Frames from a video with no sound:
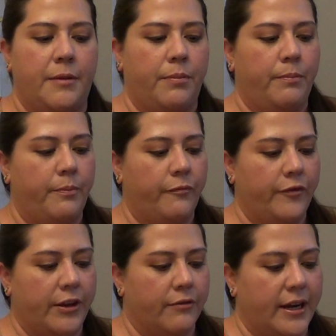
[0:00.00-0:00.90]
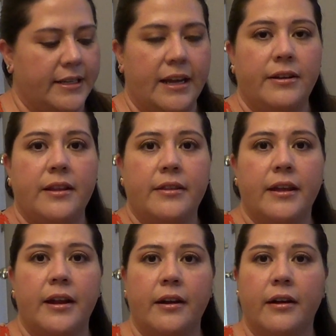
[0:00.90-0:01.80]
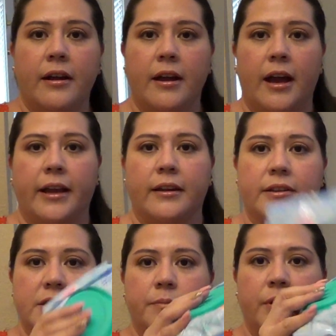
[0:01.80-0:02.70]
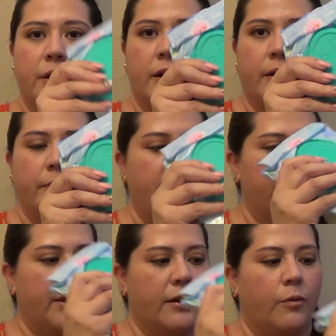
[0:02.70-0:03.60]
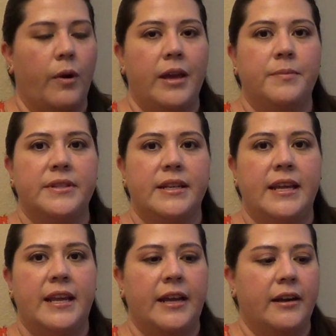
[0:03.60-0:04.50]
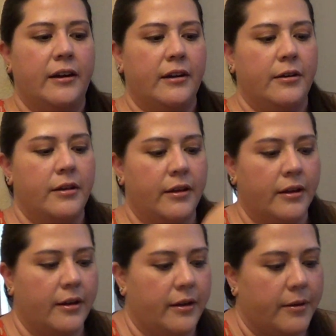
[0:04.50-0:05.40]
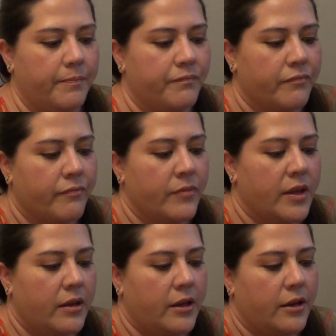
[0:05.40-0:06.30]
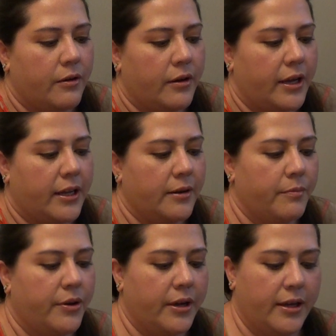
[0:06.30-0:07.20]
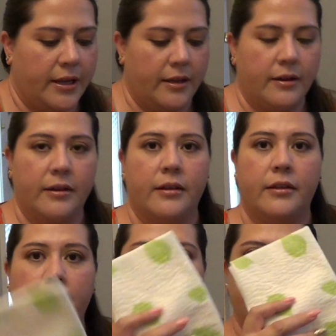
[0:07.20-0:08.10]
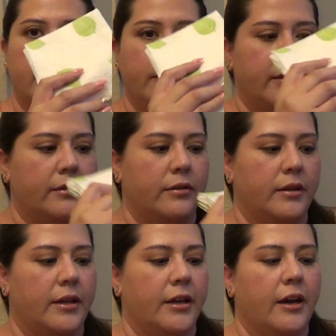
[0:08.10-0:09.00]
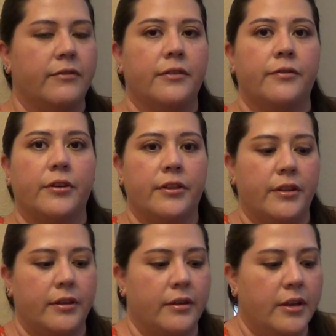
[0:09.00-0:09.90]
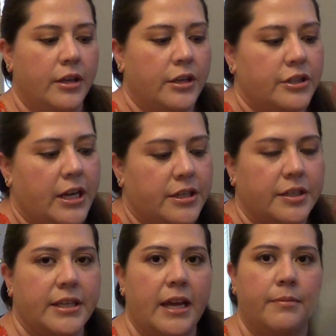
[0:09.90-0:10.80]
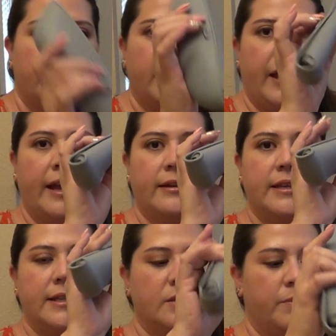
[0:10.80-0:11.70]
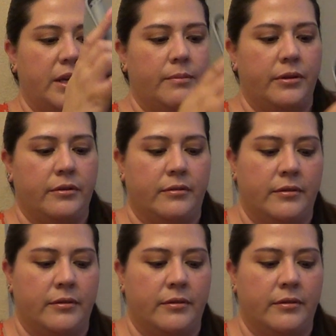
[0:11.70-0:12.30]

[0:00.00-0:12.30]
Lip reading: they fit right down in there. I can also put my thing of wipes in here. You know, I can put in the little cover for the changing table and his bib.